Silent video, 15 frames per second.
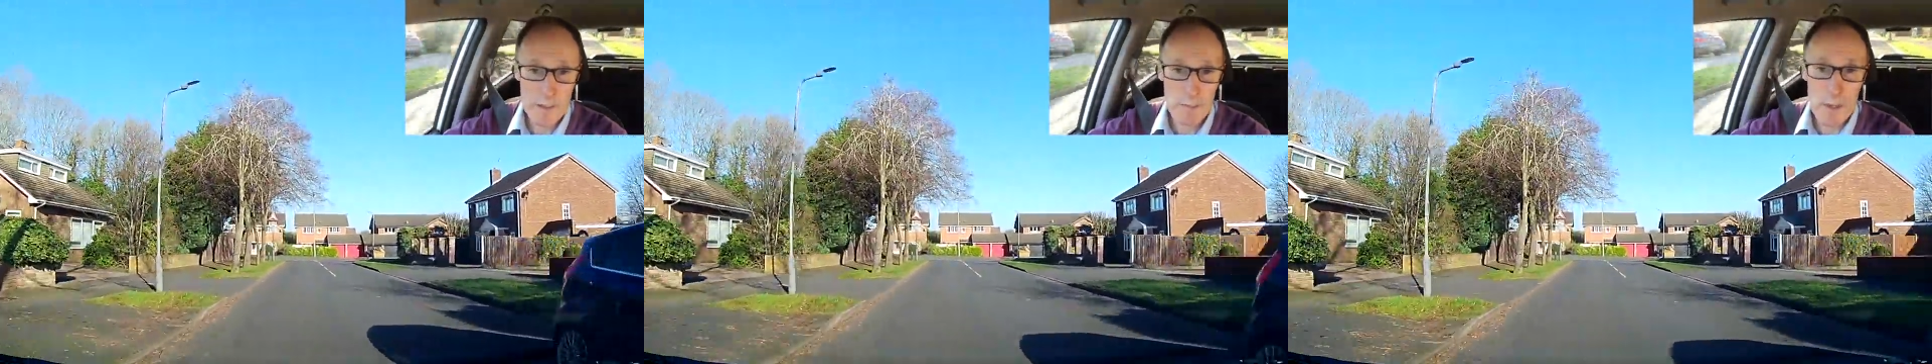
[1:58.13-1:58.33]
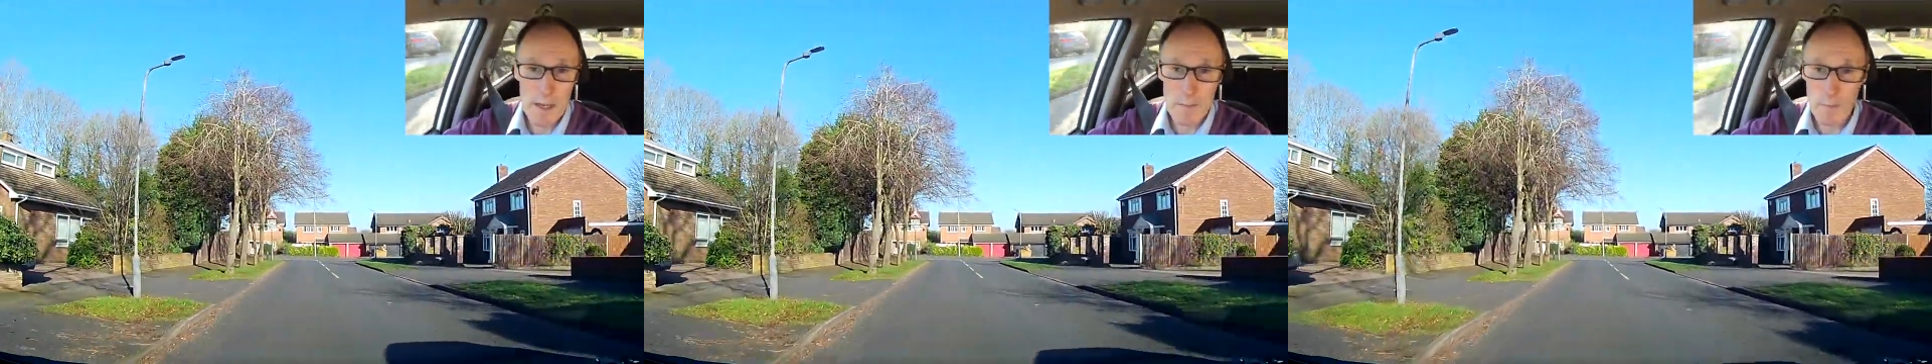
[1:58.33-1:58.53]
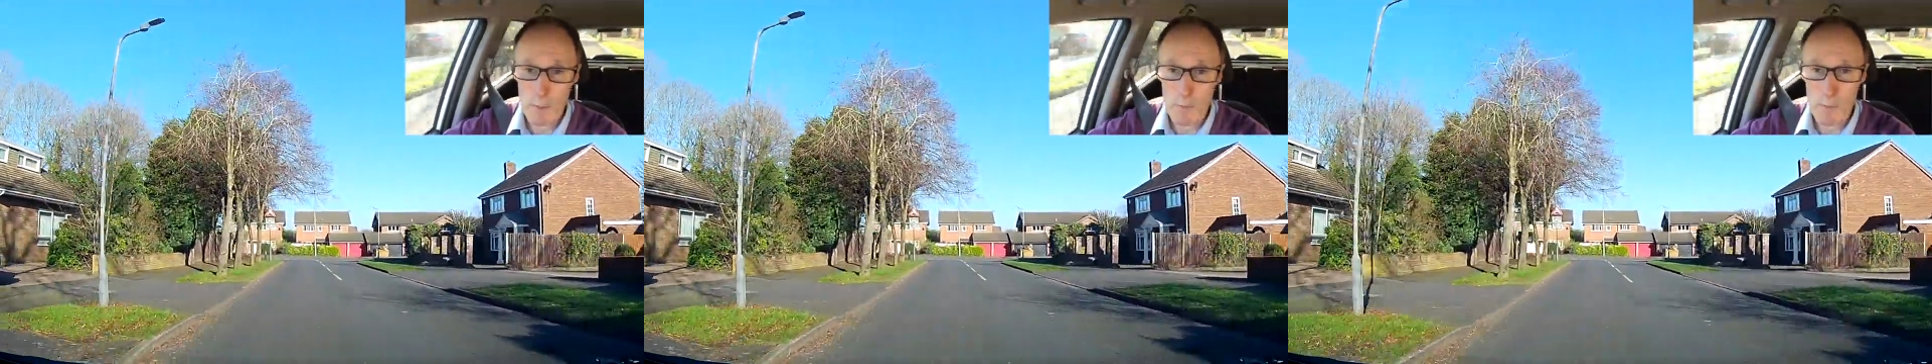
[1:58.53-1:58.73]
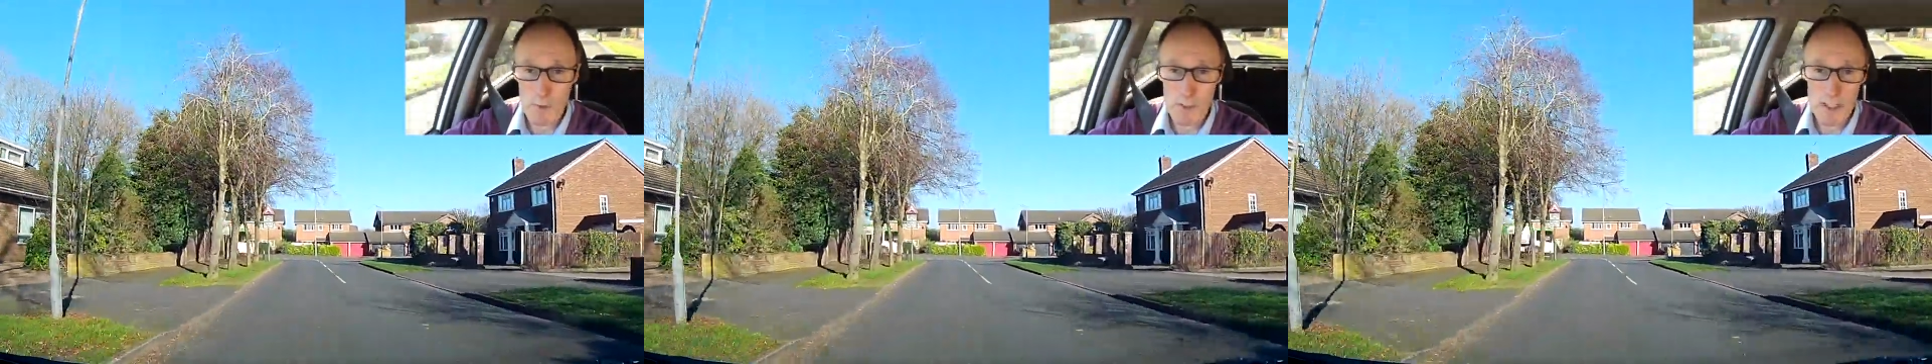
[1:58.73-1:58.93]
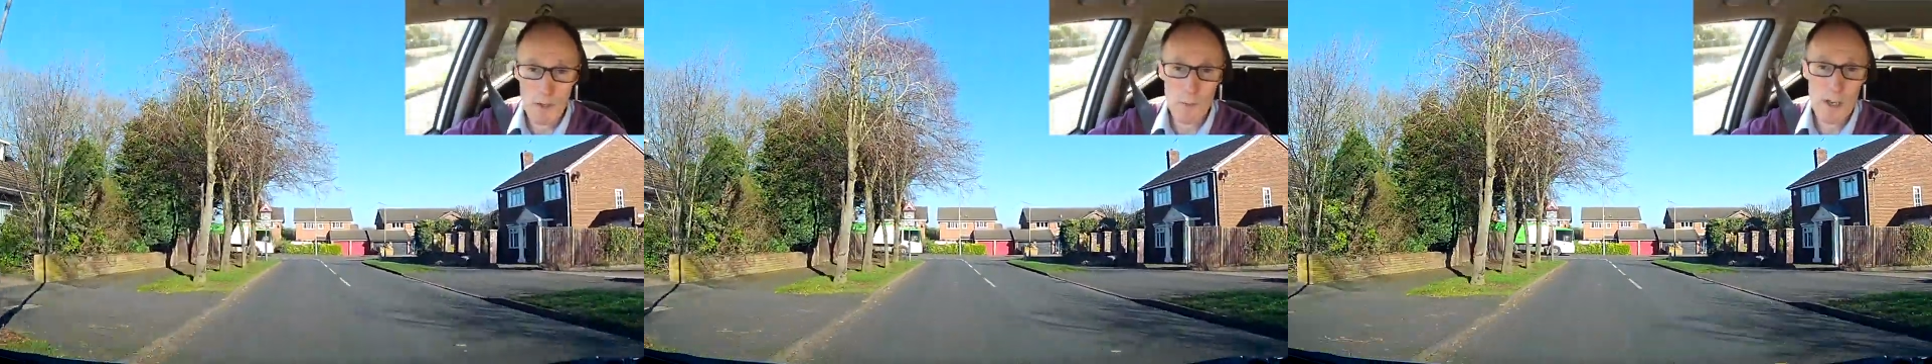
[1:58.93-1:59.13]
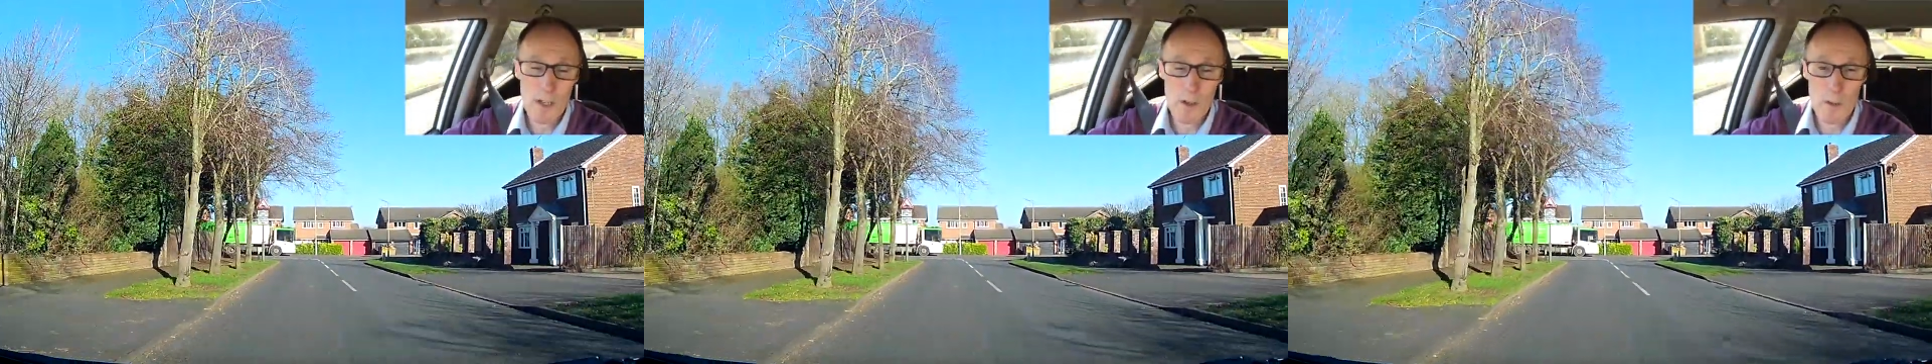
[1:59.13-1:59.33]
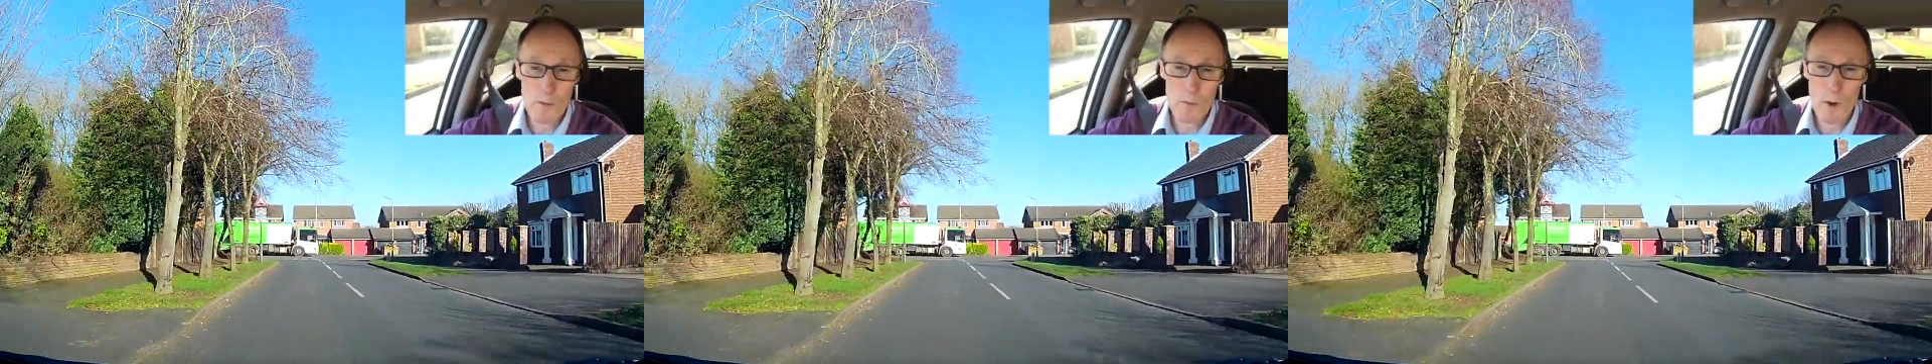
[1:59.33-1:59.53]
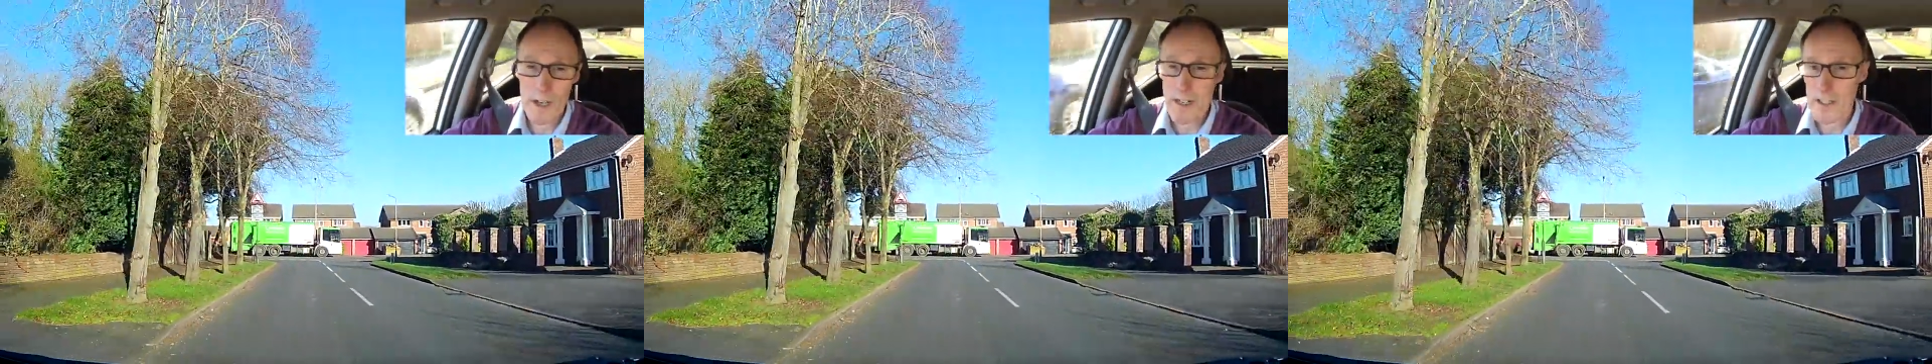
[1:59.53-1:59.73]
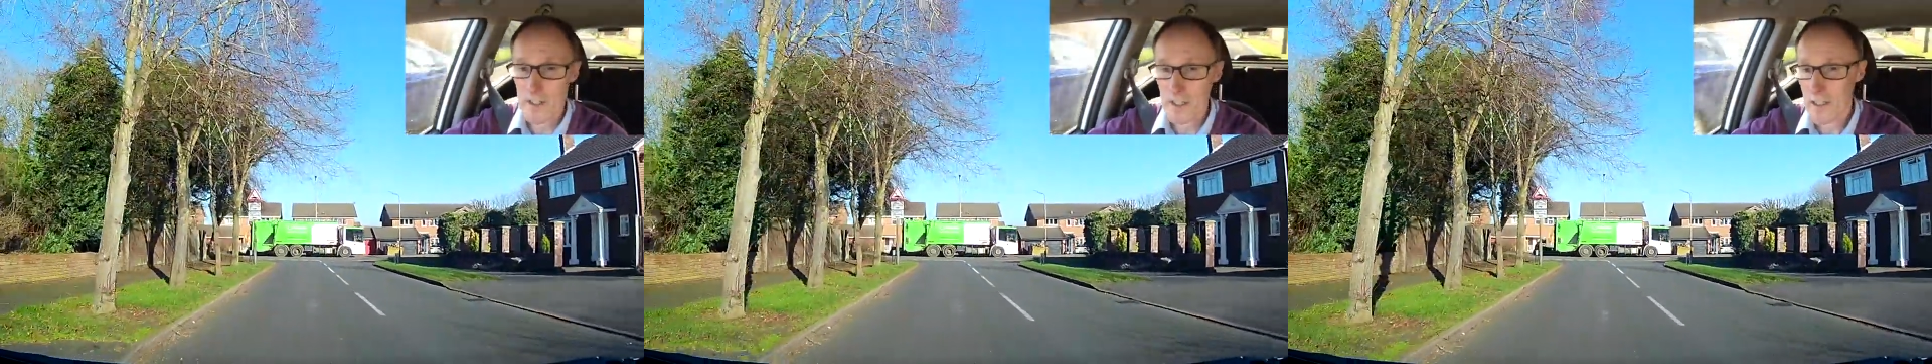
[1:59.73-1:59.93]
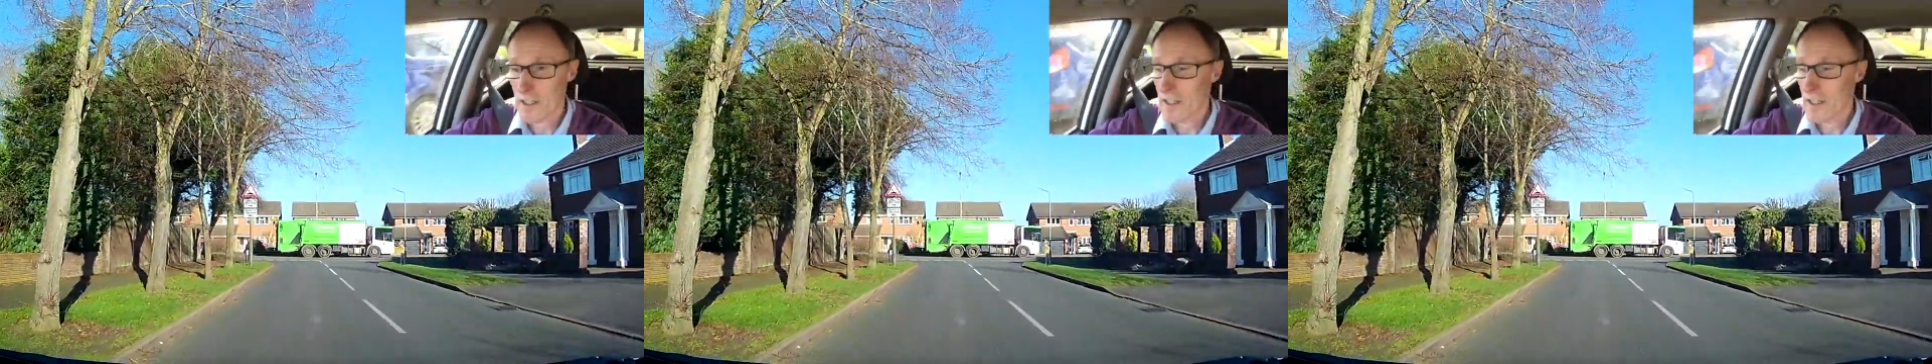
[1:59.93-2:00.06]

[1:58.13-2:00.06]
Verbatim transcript: speed bumps. Now, we're going right,